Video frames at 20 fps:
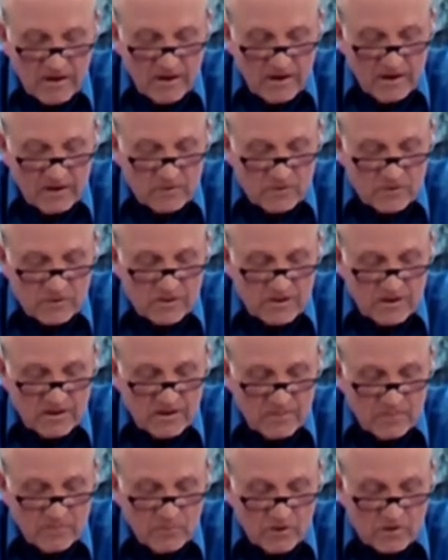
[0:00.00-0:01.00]
interested
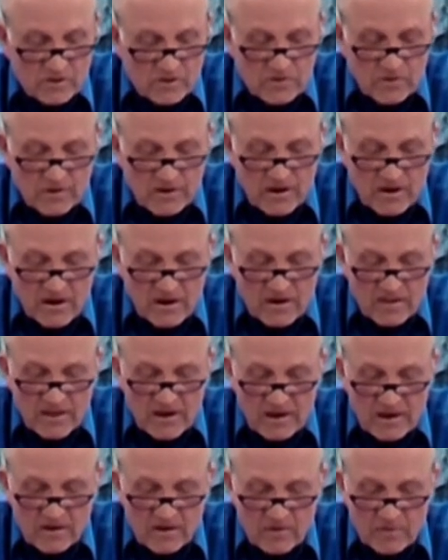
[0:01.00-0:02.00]
in what's going on in
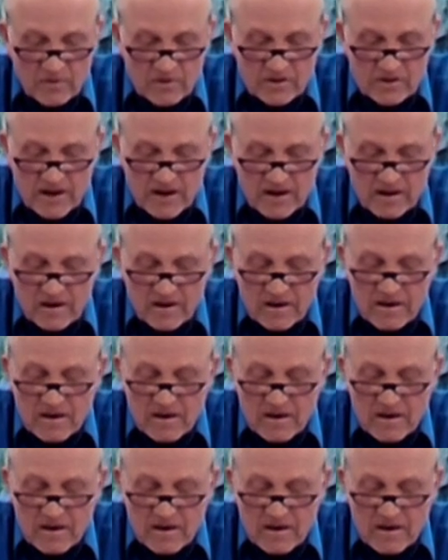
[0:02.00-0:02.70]
that lower deck.